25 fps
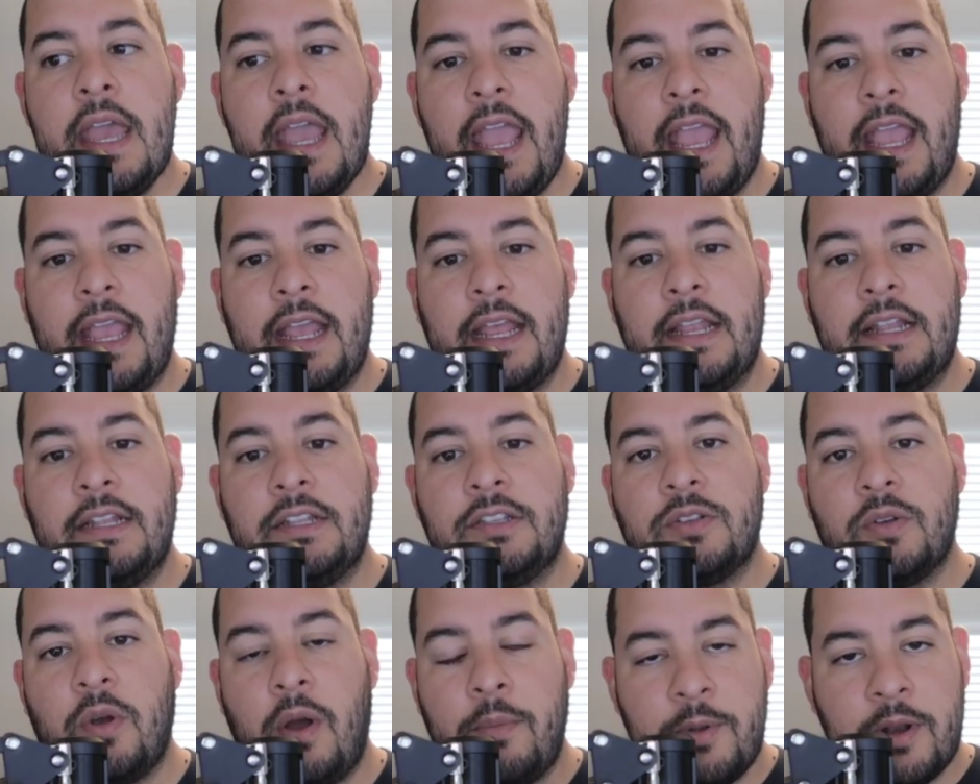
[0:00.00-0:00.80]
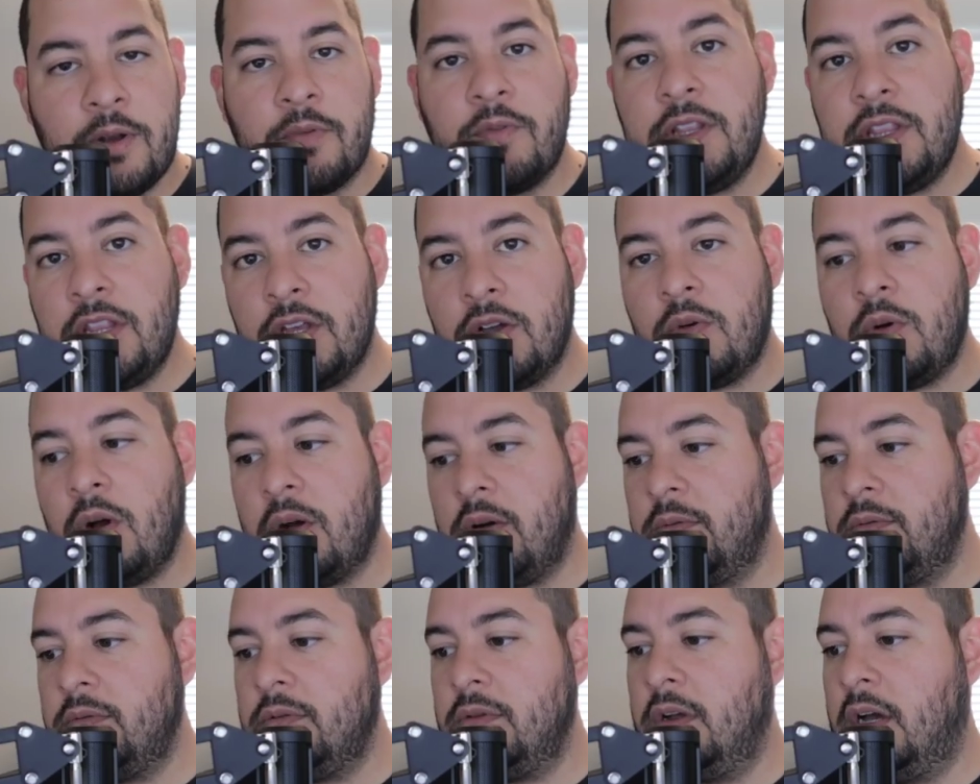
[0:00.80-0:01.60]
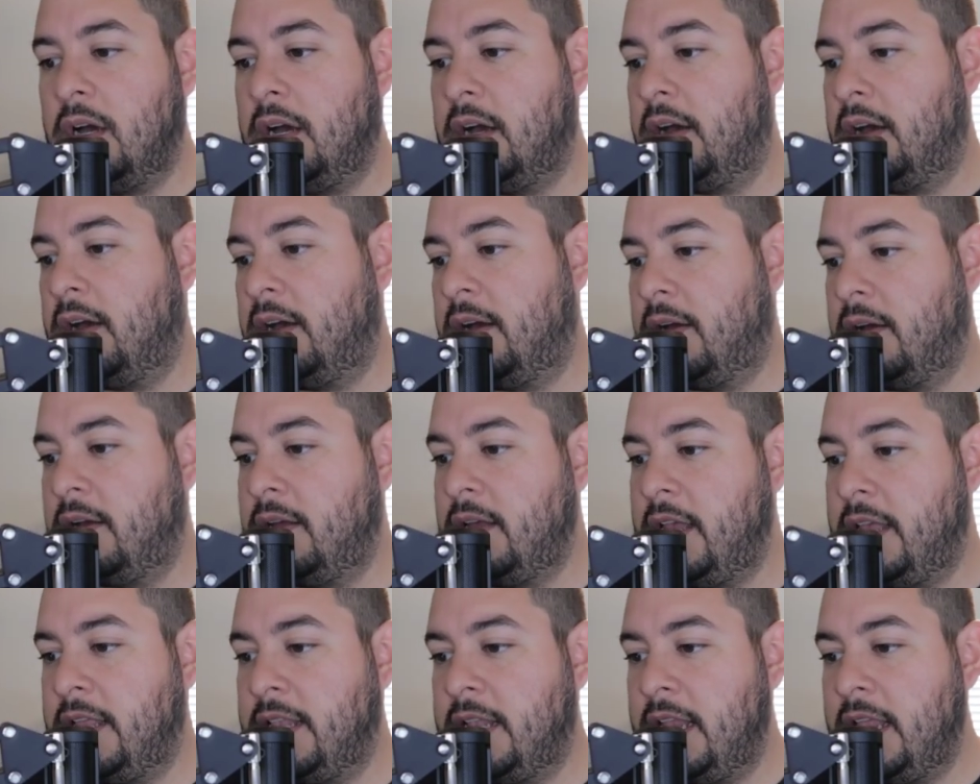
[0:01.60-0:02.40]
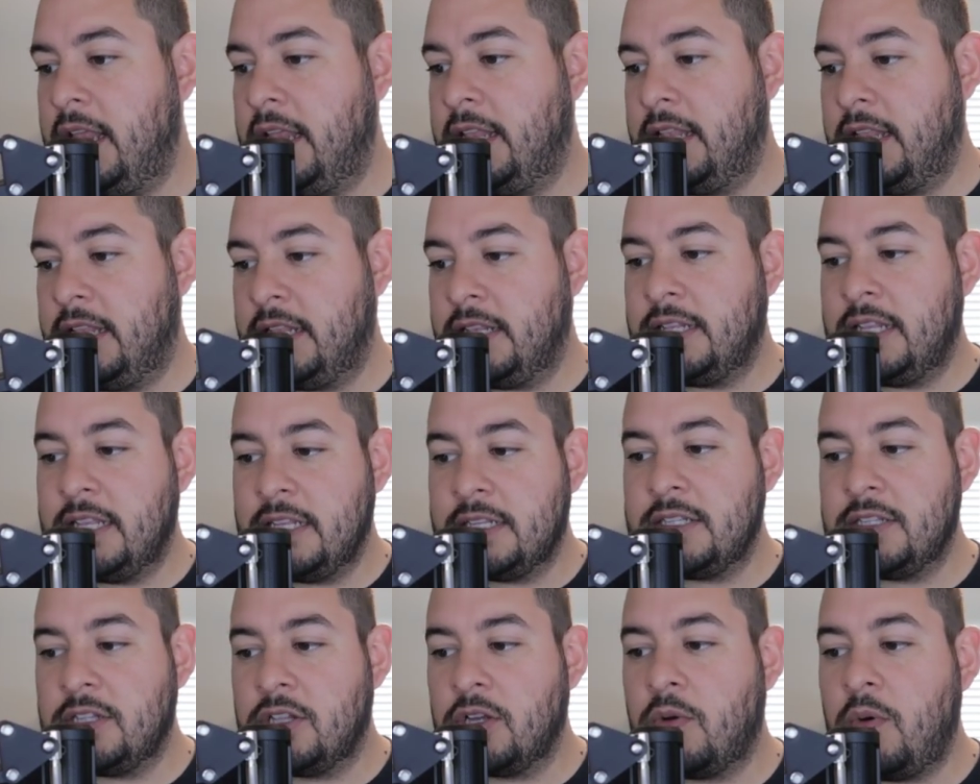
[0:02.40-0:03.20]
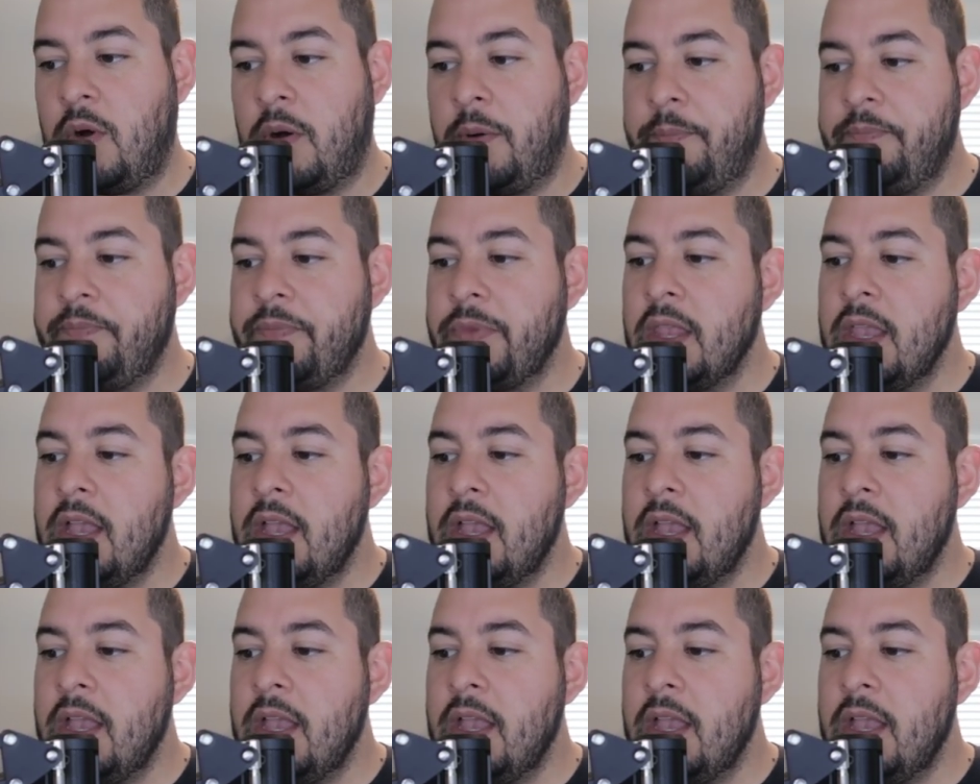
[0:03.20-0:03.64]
And so I'm going to read the quote, and then this is the quote.